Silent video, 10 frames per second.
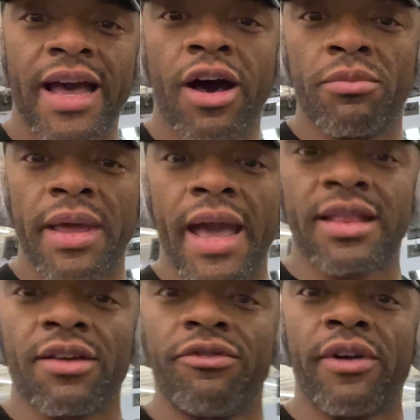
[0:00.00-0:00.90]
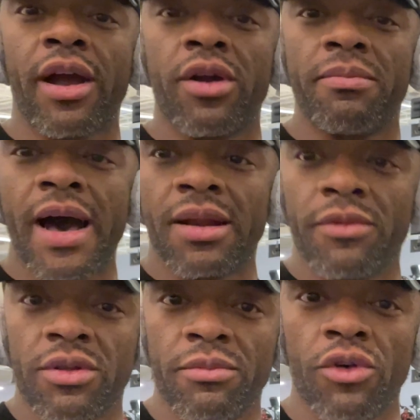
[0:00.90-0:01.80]
help me at the very
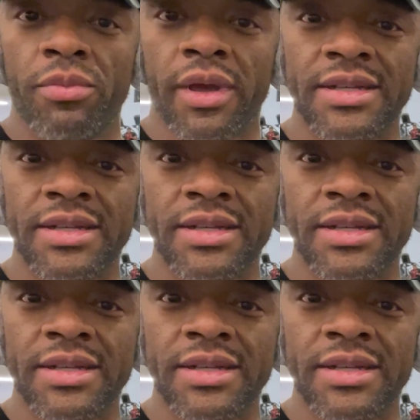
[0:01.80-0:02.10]
bottom of the movement,